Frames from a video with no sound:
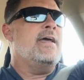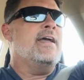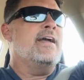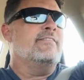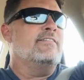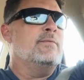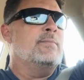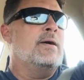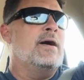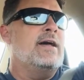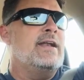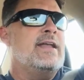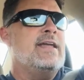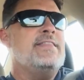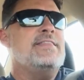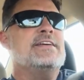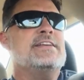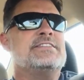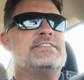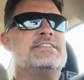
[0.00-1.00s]
everybody.
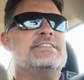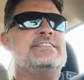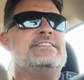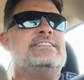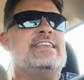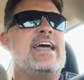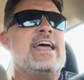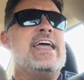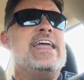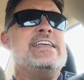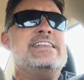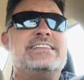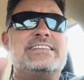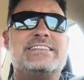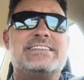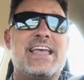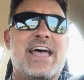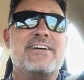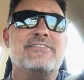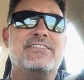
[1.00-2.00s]
This is day
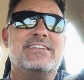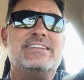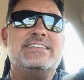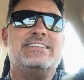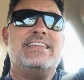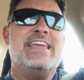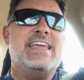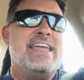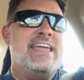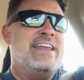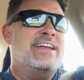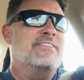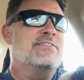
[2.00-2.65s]
17